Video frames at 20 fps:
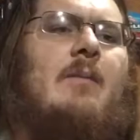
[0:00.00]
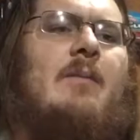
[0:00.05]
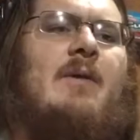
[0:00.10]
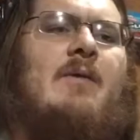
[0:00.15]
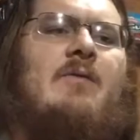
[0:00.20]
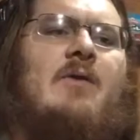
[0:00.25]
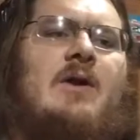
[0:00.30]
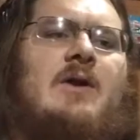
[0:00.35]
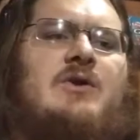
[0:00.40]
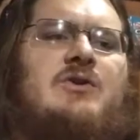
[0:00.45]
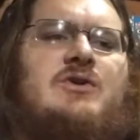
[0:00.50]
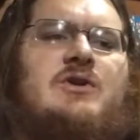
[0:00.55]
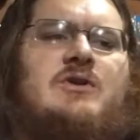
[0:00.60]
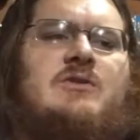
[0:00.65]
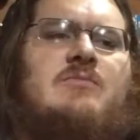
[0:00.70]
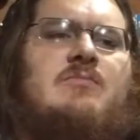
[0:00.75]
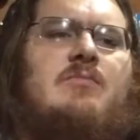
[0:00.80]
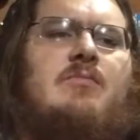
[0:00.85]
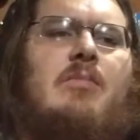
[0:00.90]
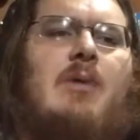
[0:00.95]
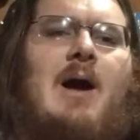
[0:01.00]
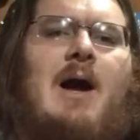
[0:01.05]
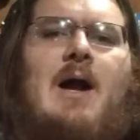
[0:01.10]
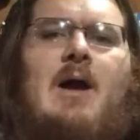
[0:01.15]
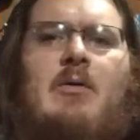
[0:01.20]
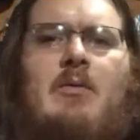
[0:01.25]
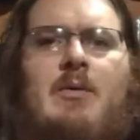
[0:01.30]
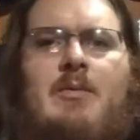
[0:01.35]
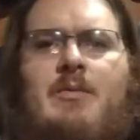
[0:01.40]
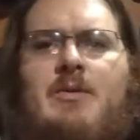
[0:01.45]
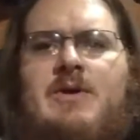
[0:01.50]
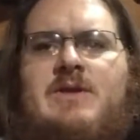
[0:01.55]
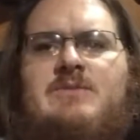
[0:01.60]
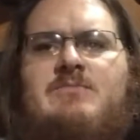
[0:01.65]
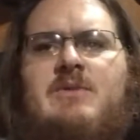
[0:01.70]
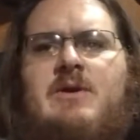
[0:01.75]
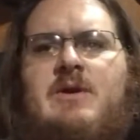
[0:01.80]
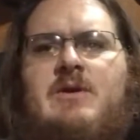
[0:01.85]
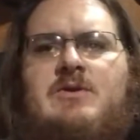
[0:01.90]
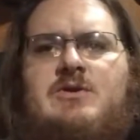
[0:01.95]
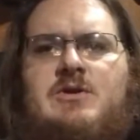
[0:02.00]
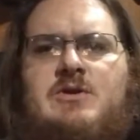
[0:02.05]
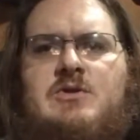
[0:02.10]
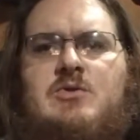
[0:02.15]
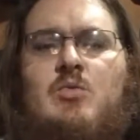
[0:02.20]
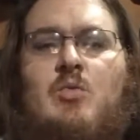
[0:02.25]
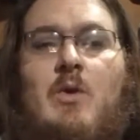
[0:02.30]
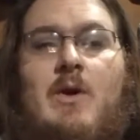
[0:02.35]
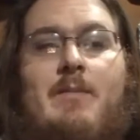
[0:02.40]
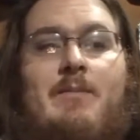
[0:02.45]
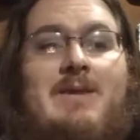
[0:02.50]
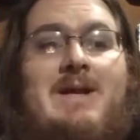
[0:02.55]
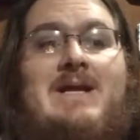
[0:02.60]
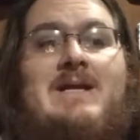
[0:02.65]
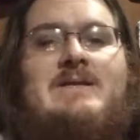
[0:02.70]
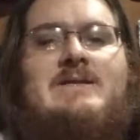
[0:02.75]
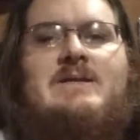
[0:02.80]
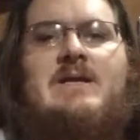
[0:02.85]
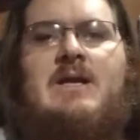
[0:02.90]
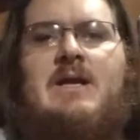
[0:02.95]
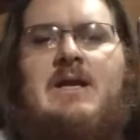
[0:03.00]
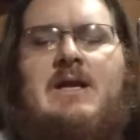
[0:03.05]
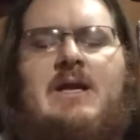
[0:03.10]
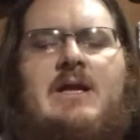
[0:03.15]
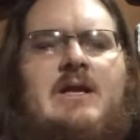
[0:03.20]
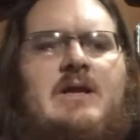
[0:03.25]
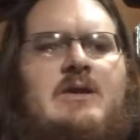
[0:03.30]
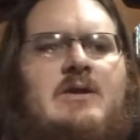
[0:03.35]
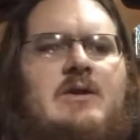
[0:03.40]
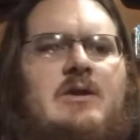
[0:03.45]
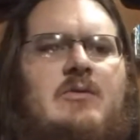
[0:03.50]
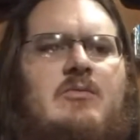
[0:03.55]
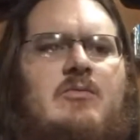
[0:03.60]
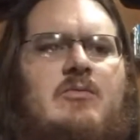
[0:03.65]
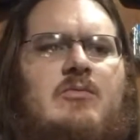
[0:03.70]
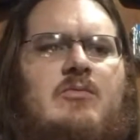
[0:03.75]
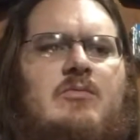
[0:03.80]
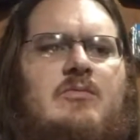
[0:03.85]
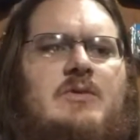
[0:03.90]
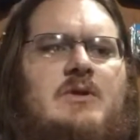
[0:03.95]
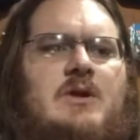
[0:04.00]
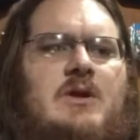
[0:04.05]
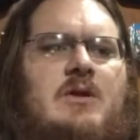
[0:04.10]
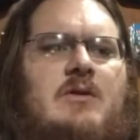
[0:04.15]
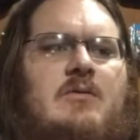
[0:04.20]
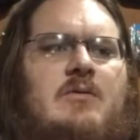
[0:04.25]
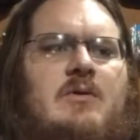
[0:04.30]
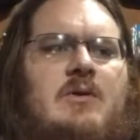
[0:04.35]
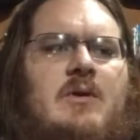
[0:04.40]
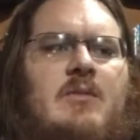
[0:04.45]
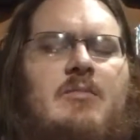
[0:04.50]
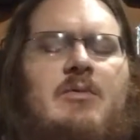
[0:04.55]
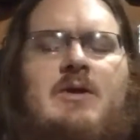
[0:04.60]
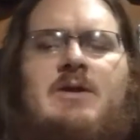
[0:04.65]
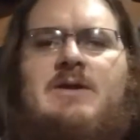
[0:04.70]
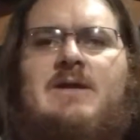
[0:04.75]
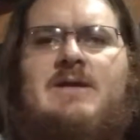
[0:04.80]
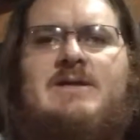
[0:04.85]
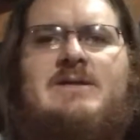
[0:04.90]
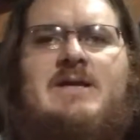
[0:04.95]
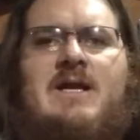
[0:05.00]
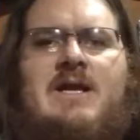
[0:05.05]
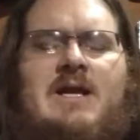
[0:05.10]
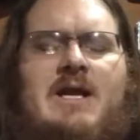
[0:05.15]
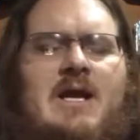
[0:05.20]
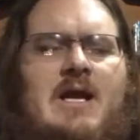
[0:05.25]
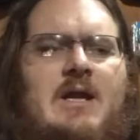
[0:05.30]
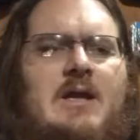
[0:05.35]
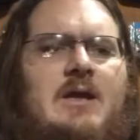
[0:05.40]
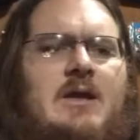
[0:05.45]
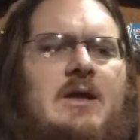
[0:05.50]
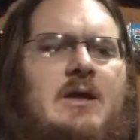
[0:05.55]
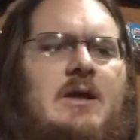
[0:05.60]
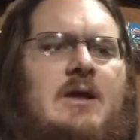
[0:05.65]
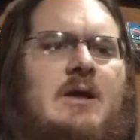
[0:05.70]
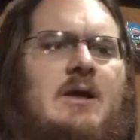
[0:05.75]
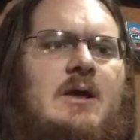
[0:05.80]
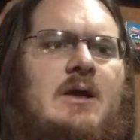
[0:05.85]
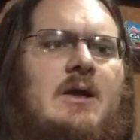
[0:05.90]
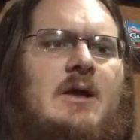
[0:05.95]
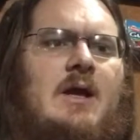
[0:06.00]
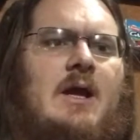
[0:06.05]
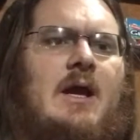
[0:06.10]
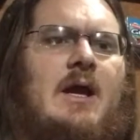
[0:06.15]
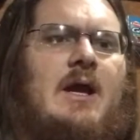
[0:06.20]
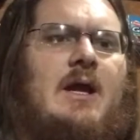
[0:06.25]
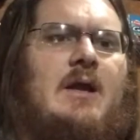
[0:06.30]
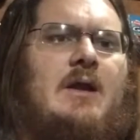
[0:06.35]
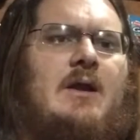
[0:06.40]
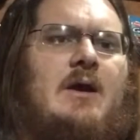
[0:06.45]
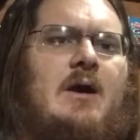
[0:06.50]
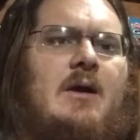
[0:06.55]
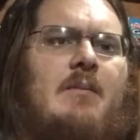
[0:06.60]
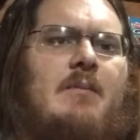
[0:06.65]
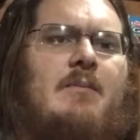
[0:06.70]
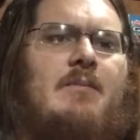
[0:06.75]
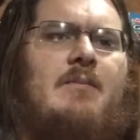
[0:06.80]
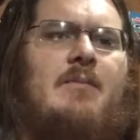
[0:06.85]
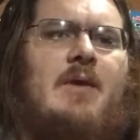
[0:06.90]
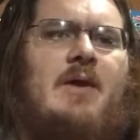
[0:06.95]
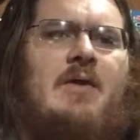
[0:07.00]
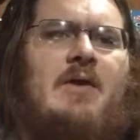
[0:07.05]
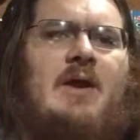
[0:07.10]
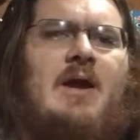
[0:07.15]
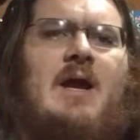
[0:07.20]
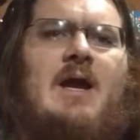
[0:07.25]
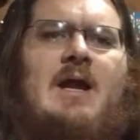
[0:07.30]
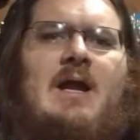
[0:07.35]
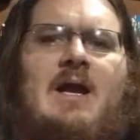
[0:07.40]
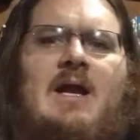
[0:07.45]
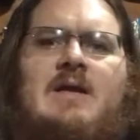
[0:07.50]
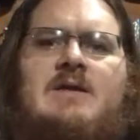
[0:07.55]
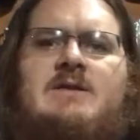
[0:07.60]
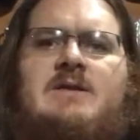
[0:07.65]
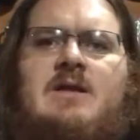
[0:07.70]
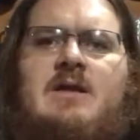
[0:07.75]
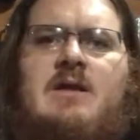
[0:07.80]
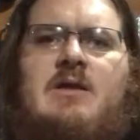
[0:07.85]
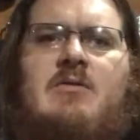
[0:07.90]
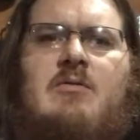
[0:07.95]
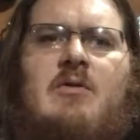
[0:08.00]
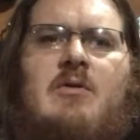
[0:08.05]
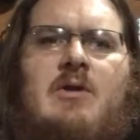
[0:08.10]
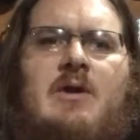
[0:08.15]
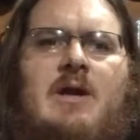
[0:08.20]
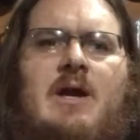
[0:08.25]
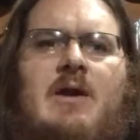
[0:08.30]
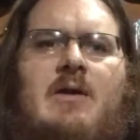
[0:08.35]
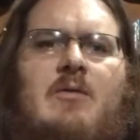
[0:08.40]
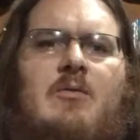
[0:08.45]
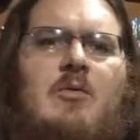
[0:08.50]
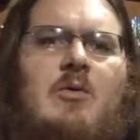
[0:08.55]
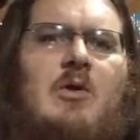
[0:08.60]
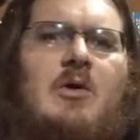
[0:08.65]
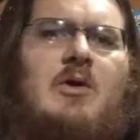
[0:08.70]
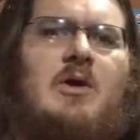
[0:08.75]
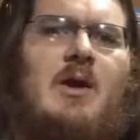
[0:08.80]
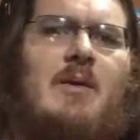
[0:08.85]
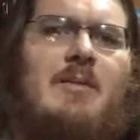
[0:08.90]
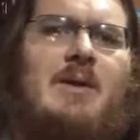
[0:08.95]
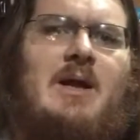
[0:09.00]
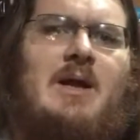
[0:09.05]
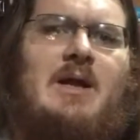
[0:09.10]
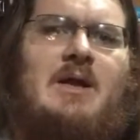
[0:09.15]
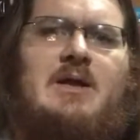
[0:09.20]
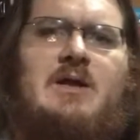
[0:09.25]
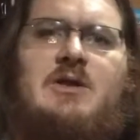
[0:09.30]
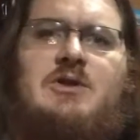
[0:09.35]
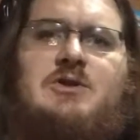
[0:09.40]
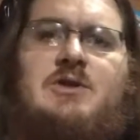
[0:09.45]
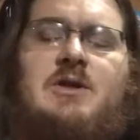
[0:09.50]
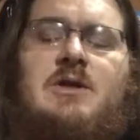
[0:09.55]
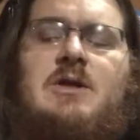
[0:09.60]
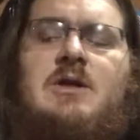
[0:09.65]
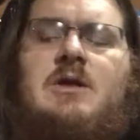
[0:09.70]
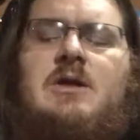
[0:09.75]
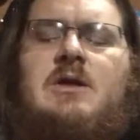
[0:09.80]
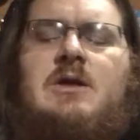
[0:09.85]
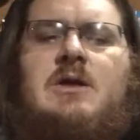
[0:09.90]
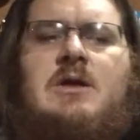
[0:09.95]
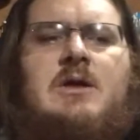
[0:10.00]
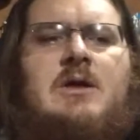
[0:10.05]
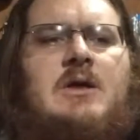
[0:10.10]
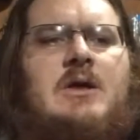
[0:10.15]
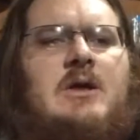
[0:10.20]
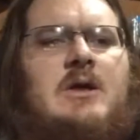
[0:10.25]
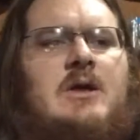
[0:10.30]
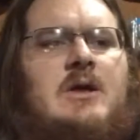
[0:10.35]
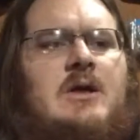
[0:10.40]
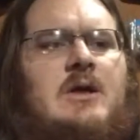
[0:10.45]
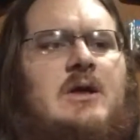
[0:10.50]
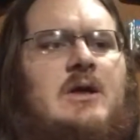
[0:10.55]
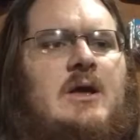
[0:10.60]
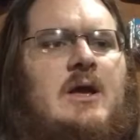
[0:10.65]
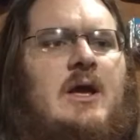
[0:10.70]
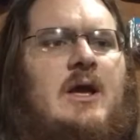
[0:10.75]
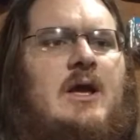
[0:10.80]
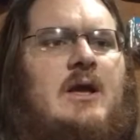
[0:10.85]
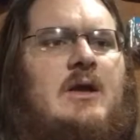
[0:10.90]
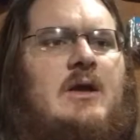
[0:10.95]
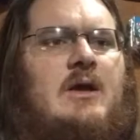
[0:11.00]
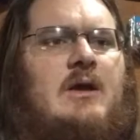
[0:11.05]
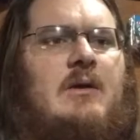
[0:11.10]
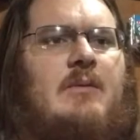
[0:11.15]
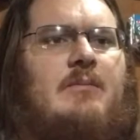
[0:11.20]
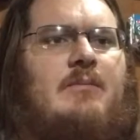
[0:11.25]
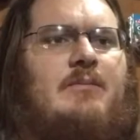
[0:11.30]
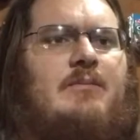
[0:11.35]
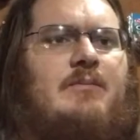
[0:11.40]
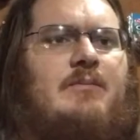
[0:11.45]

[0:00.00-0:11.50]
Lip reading: if I could just buy a replacement, just the one piece that I needed to complete that set again. And I think I had accidentally thrown it out at work, not paying attention. And I